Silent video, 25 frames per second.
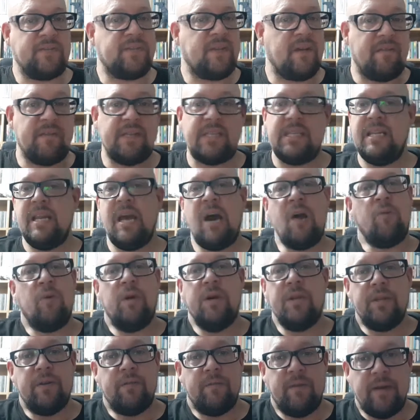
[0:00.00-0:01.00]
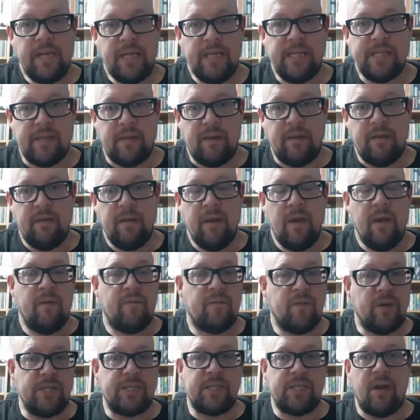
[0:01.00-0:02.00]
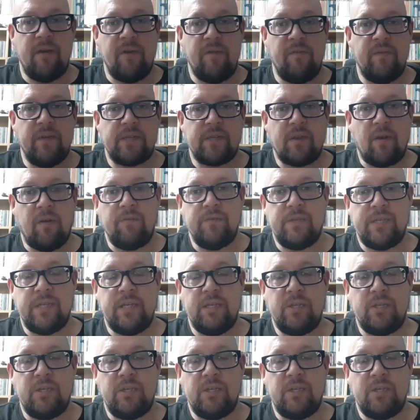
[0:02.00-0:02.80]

There is no other reason for a Tony Visconti